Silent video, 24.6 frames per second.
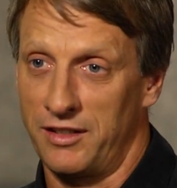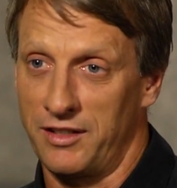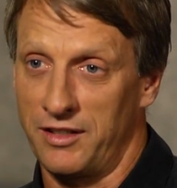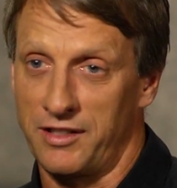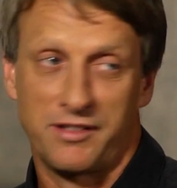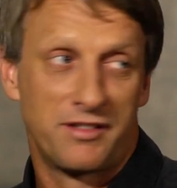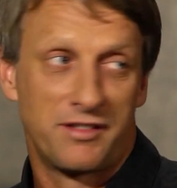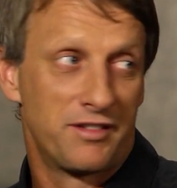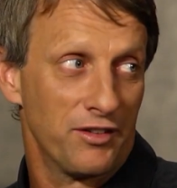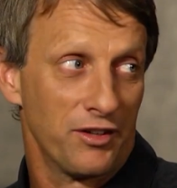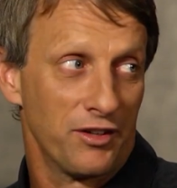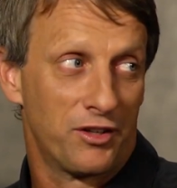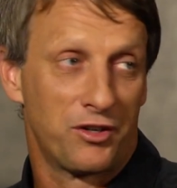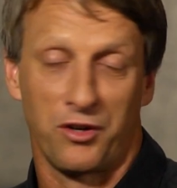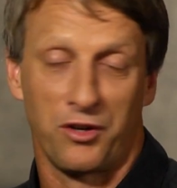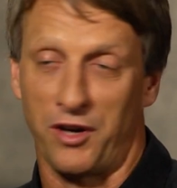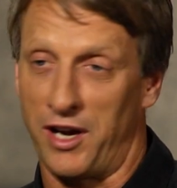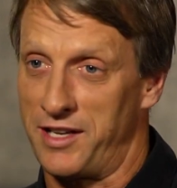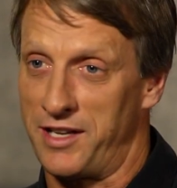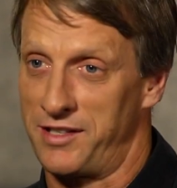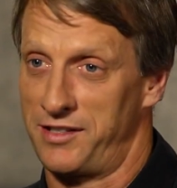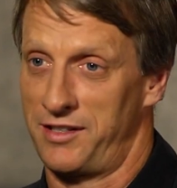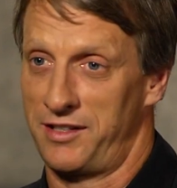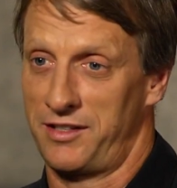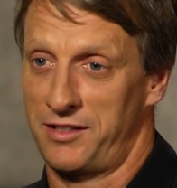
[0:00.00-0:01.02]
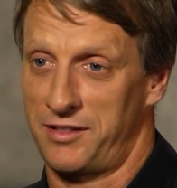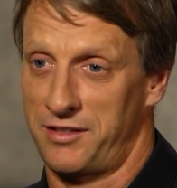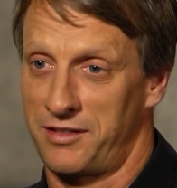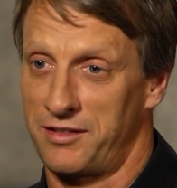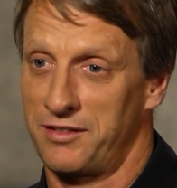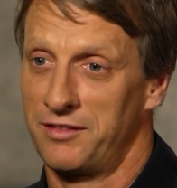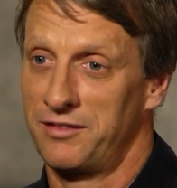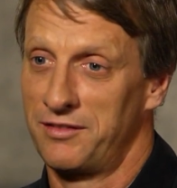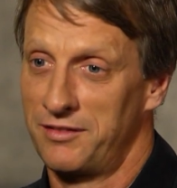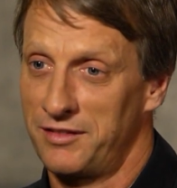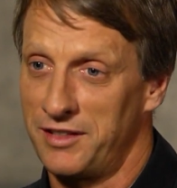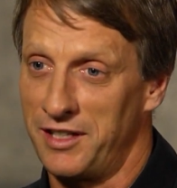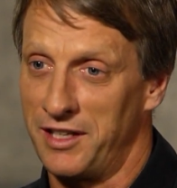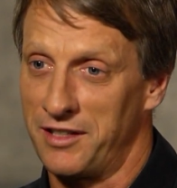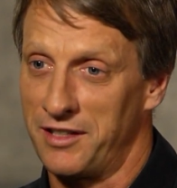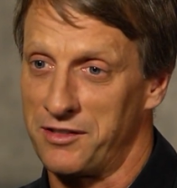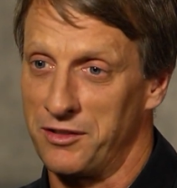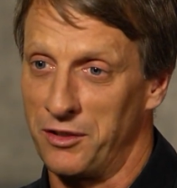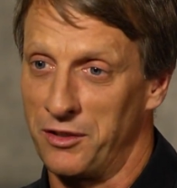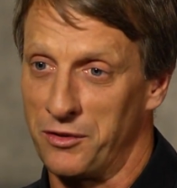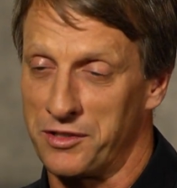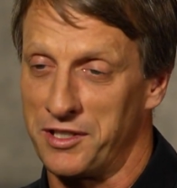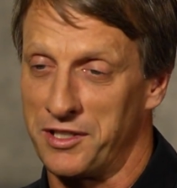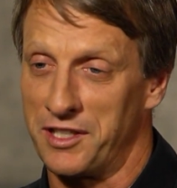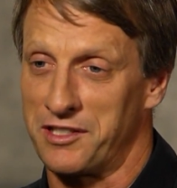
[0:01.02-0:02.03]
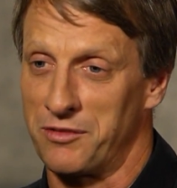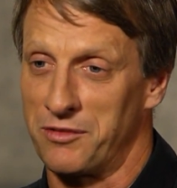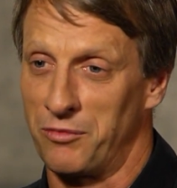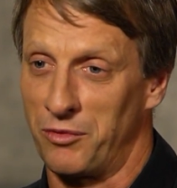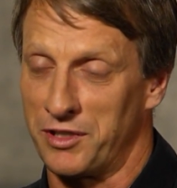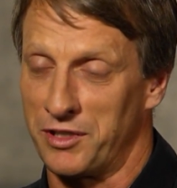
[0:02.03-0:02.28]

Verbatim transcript: is the craziest. He has no sense of